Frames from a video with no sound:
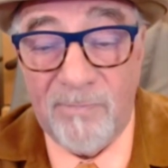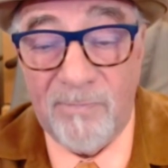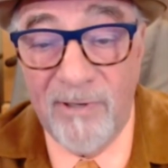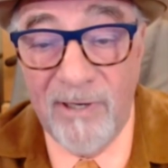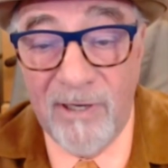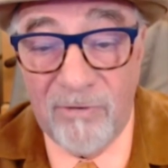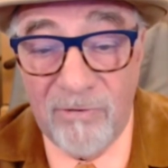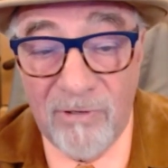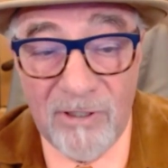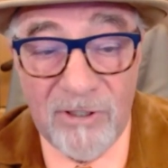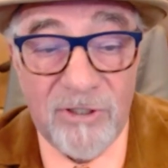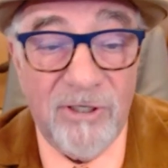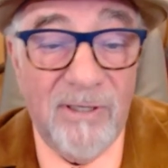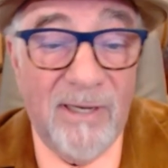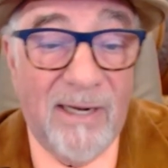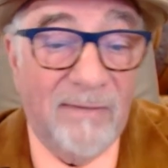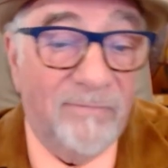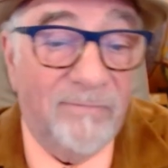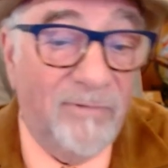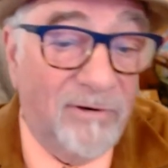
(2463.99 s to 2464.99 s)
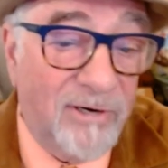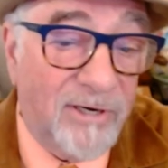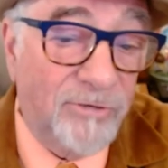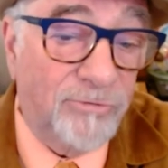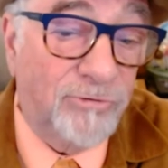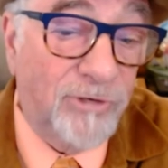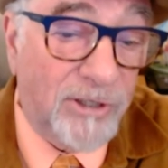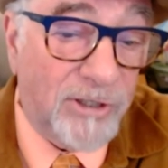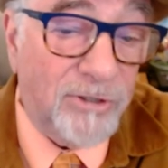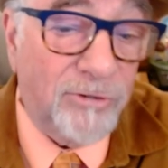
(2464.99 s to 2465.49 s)
pre Christian Native
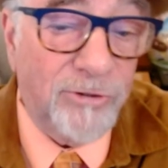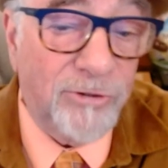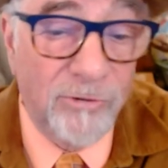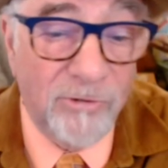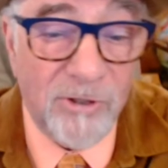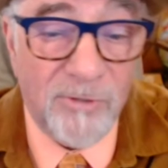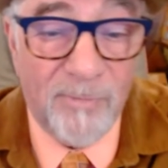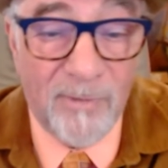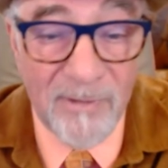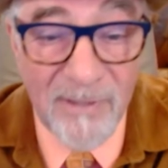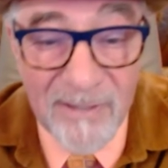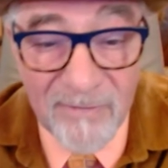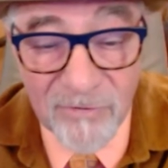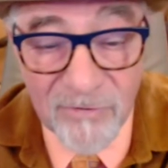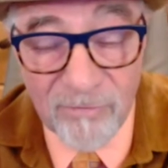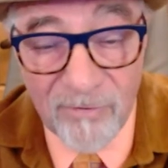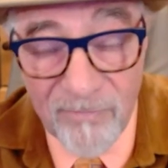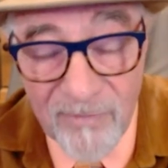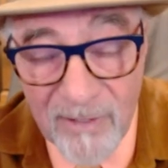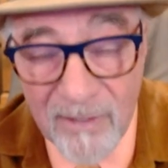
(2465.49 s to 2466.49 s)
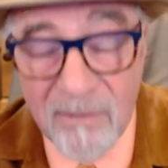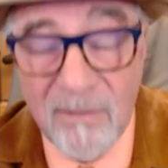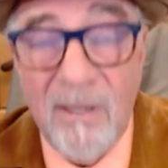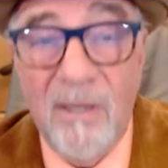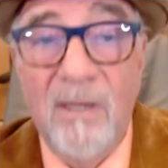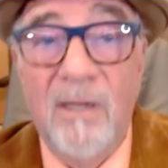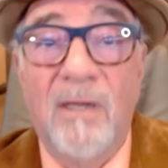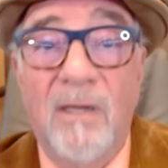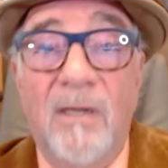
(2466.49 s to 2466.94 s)
American traditional Jewish beliefs revealed